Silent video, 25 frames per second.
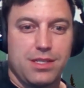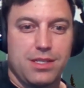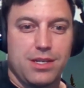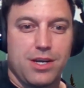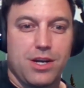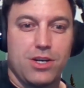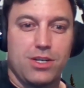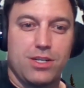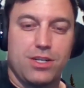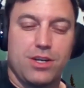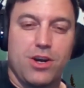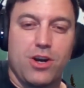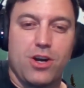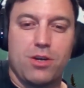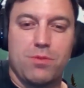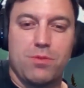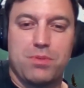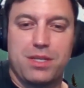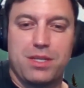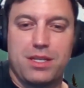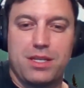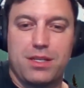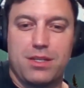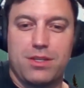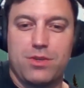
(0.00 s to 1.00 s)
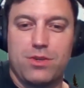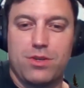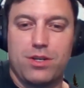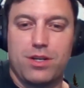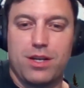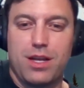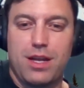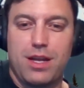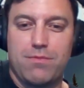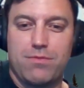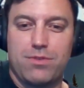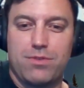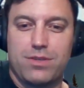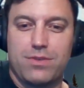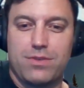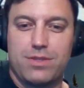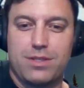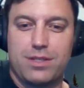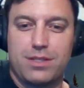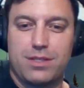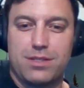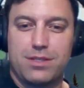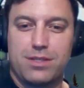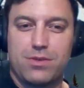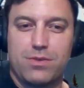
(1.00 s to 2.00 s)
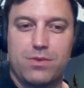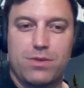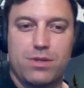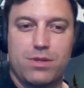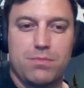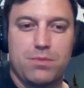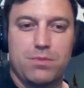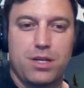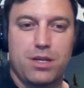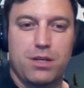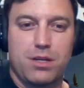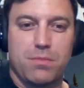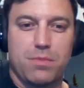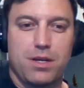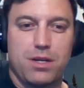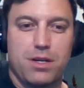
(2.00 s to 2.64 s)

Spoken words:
R being Notre Dame, for anyone that doesn't know what I'm talking